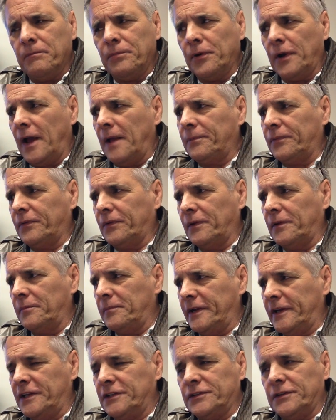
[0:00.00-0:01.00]
perhaps our
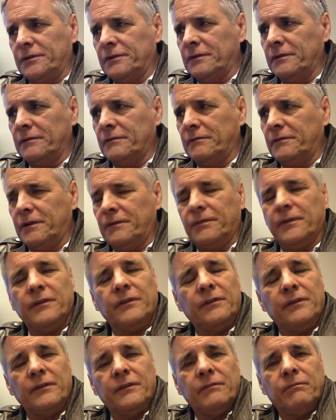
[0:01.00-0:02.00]
major
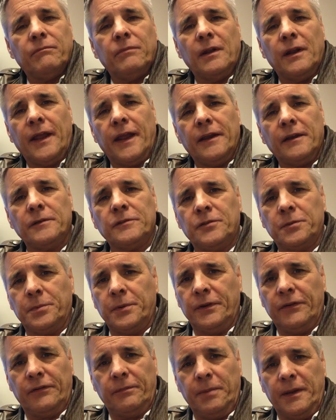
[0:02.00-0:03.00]
difference is the language
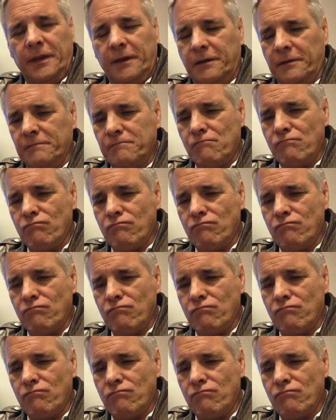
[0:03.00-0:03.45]
we speak.